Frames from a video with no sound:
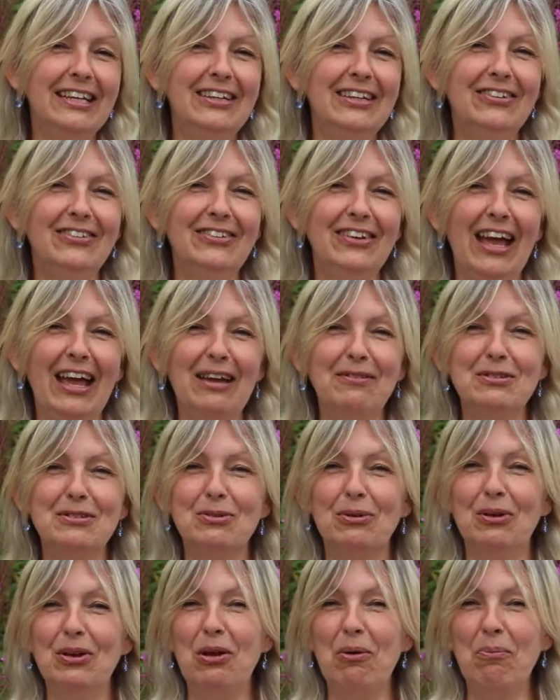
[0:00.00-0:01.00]
your name
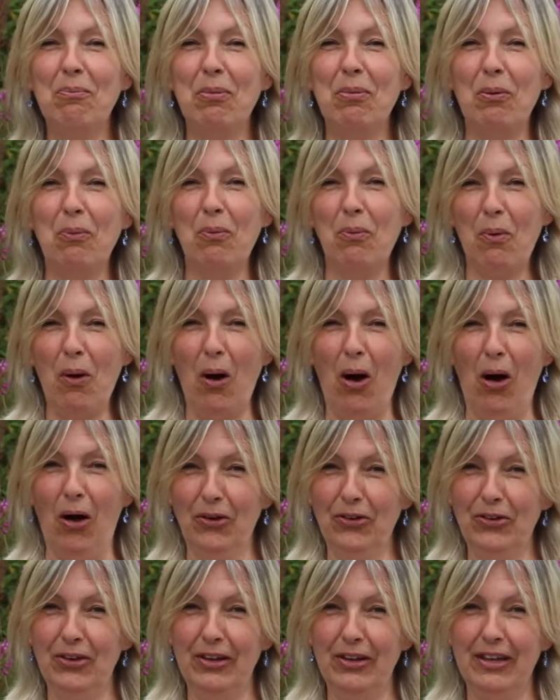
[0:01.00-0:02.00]
to a number
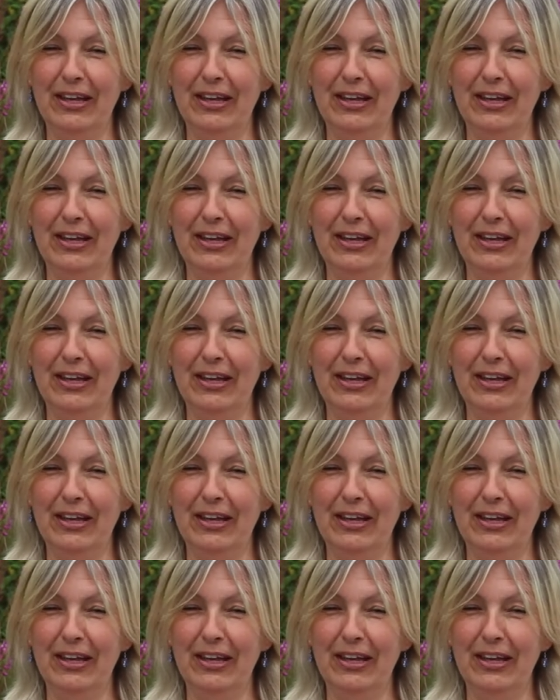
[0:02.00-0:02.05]
1,